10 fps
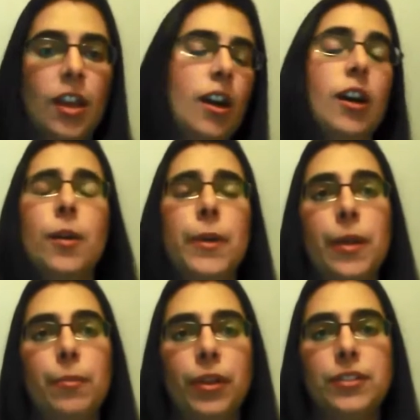And
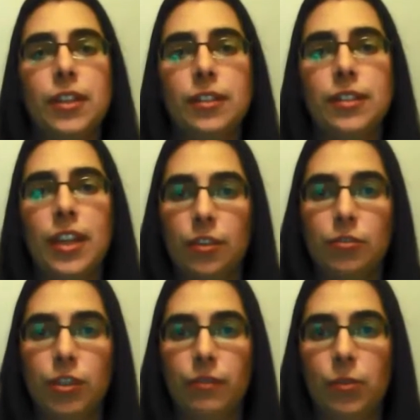I built a
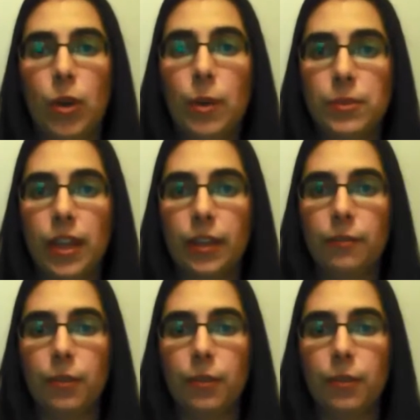data-driven website